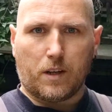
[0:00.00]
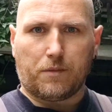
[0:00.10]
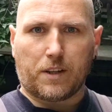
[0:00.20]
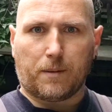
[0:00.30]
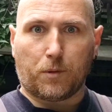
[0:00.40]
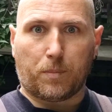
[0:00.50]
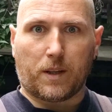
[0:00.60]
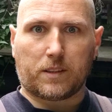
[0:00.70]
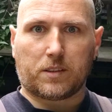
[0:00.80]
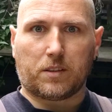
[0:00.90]
I hope I still
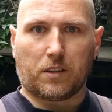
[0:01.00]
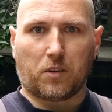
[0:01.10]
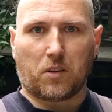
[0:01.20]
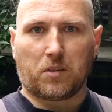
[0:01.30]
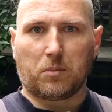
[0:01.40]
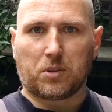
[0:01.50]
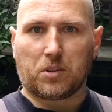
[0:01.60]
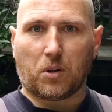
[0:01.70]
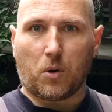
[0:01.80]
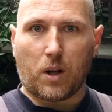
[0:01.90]
have room,
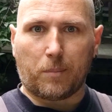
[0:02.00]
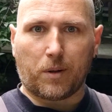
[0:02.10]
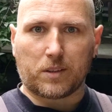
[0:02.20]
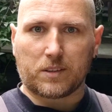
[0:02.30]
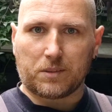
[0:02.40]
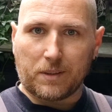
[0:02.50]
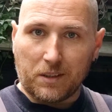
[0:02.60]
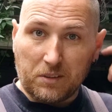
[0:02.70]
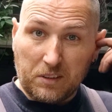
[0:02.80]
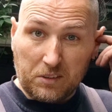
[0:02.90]
otherwise I still have to
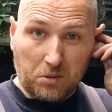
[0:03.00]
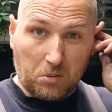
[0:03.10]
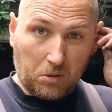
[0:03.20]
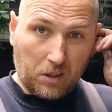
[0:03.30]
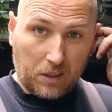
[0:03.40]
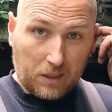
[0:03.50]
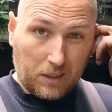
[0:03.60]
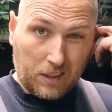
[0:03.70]
drain the gear oil.